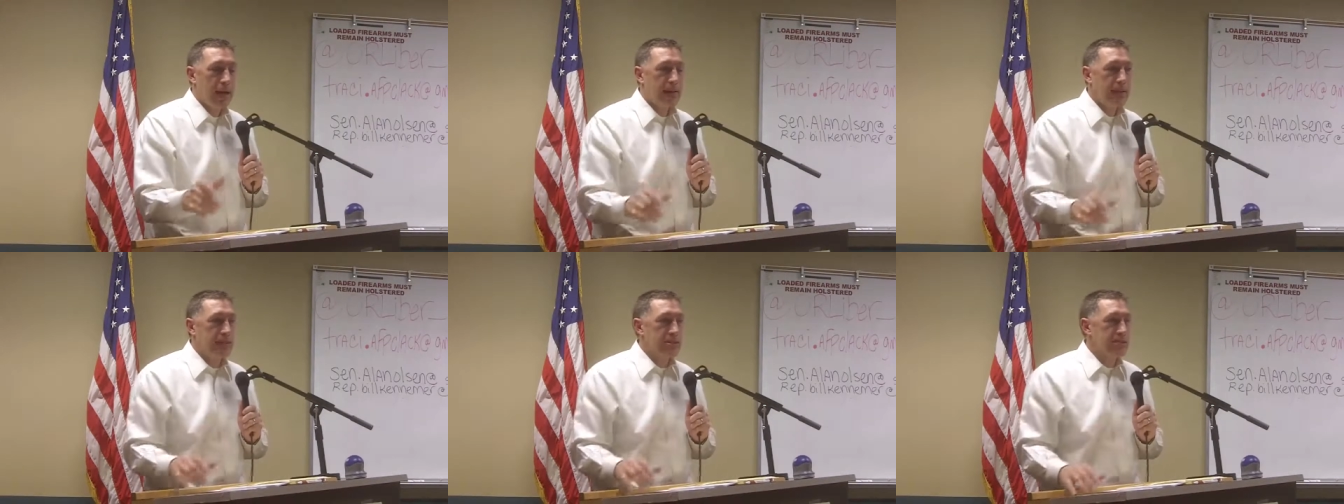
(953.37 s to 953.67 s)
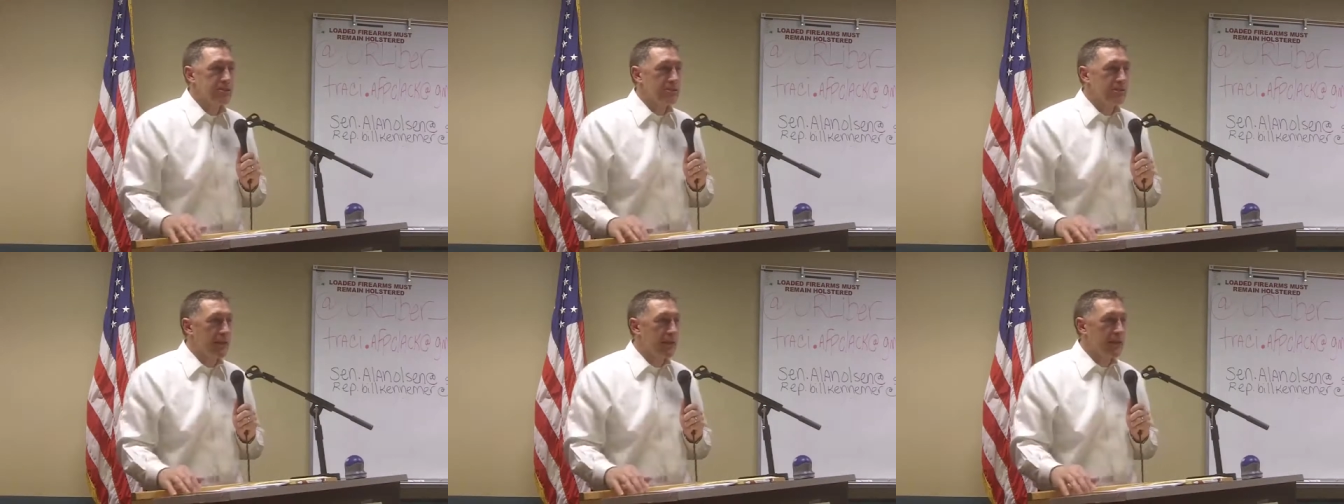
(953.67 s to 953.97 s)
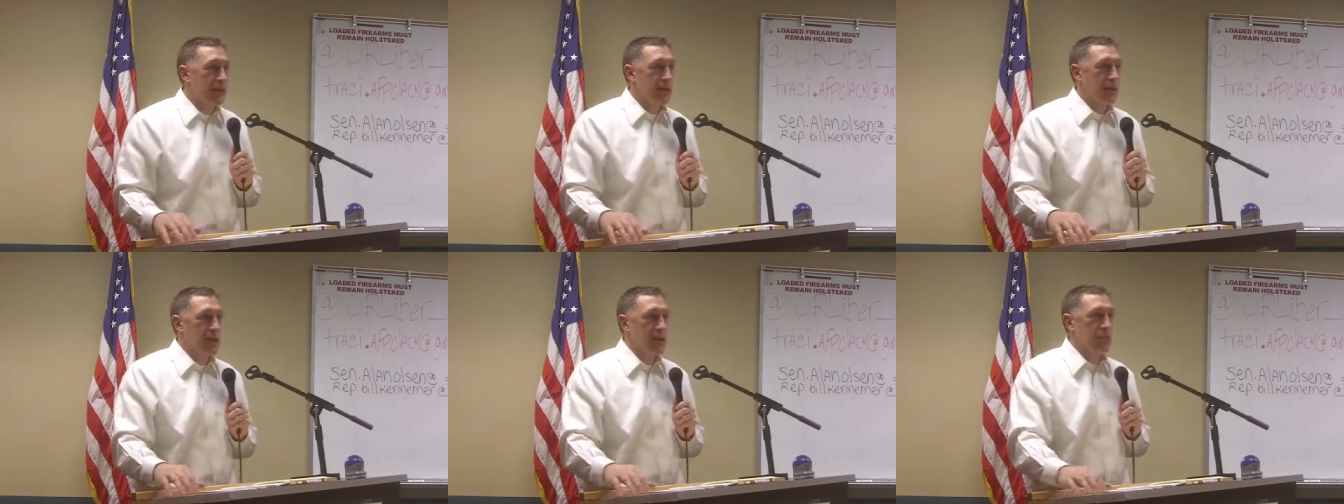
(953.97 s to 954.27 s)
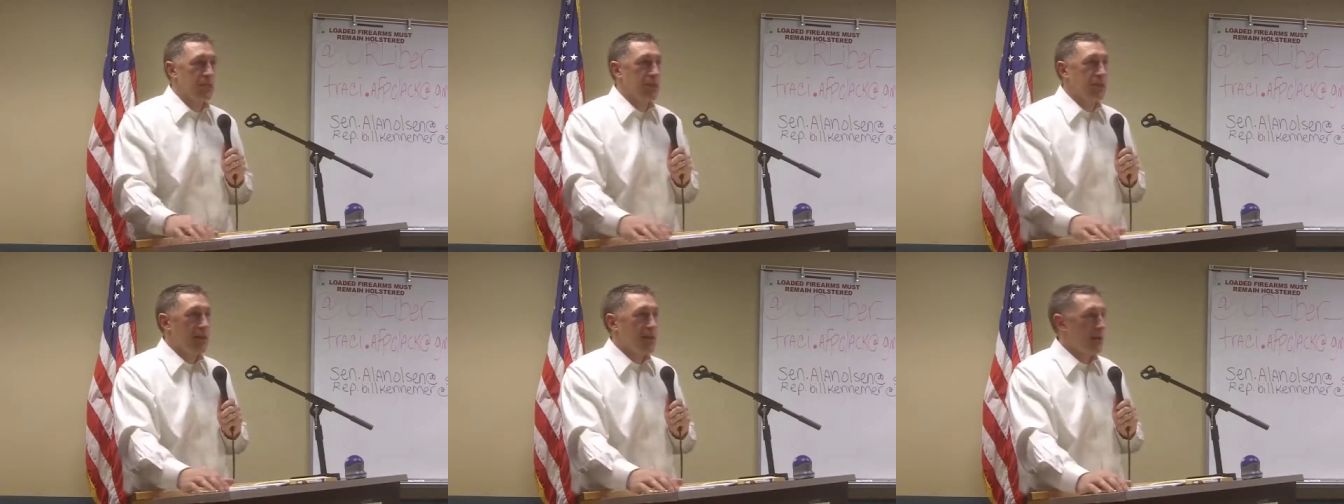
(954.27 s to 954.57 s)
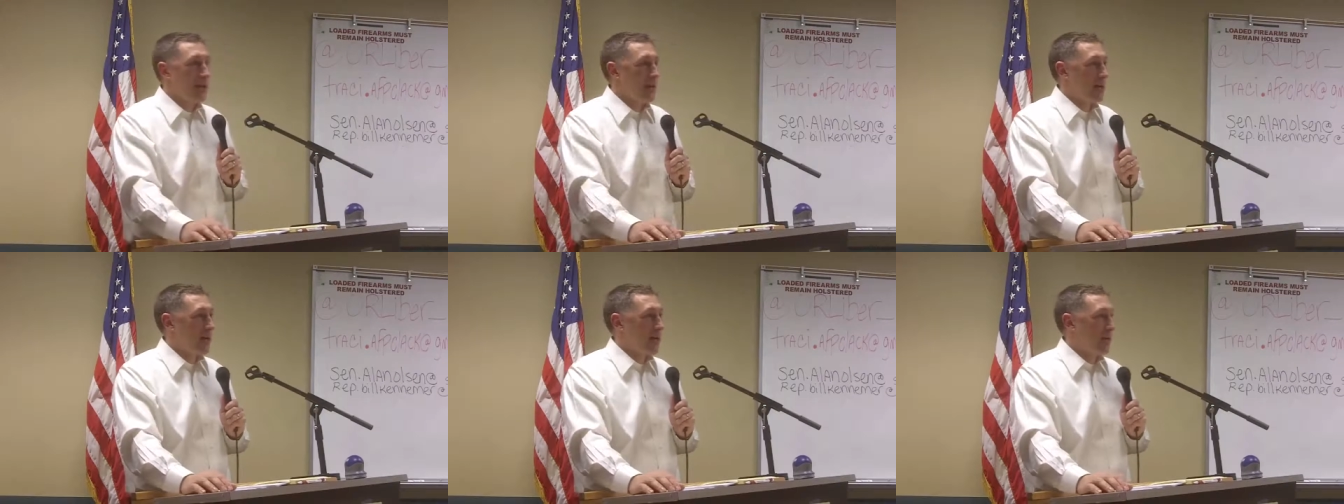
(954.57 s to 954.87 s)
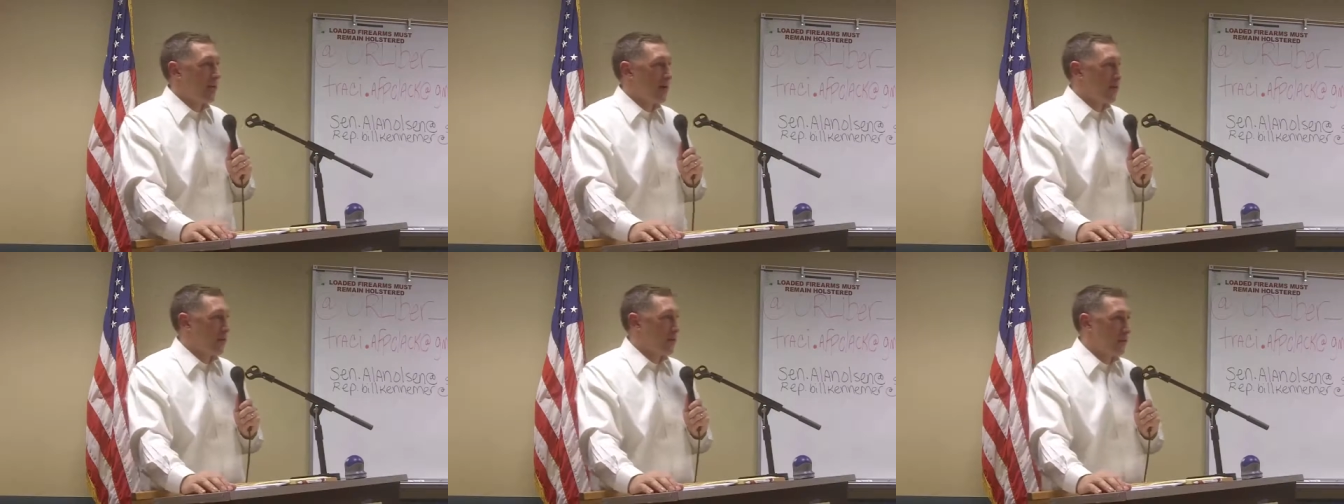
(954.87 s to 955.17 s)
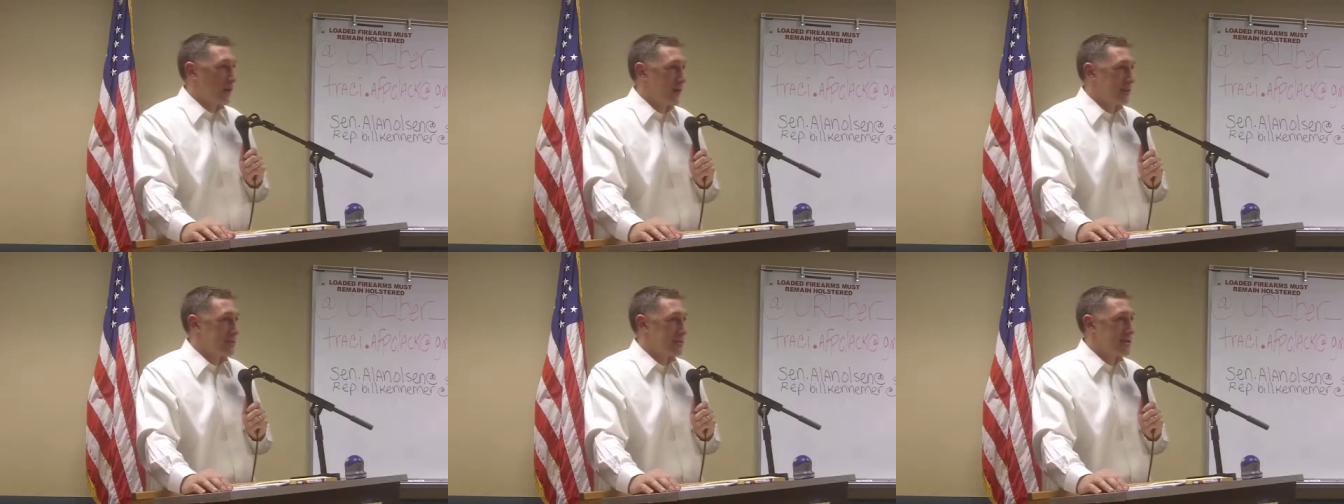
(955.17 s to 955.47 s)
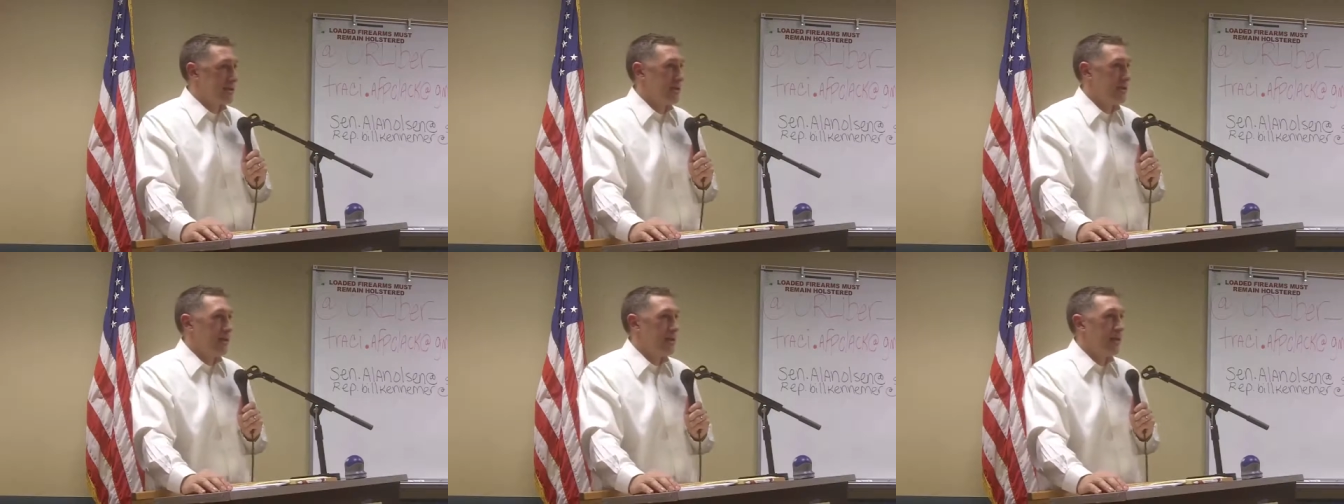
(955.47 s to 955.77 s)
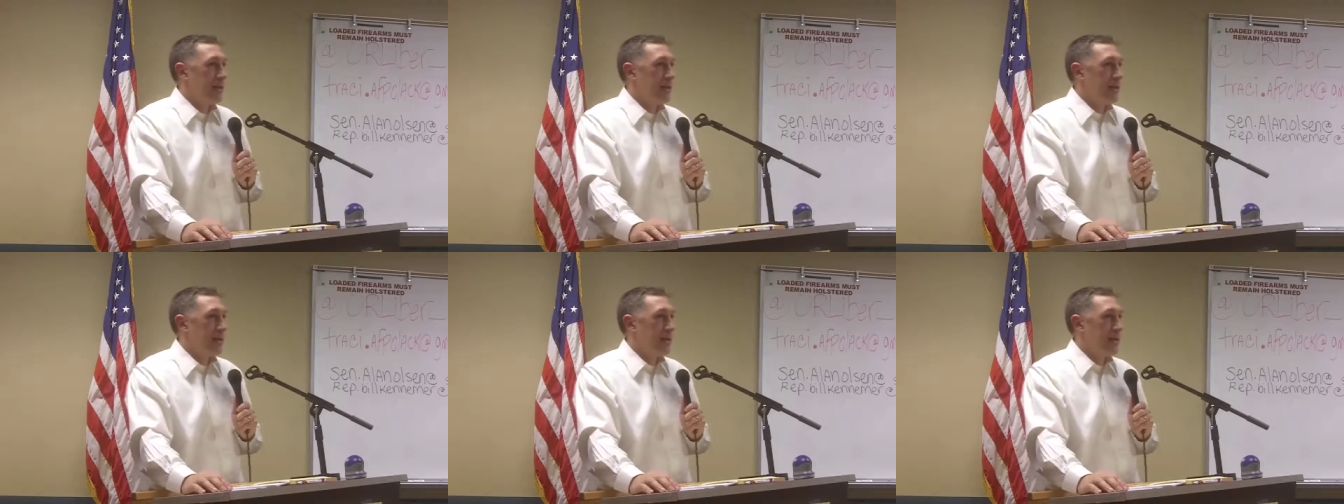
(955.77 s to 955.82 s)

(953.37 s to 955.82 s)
And this is not going to be done in a lot of ways.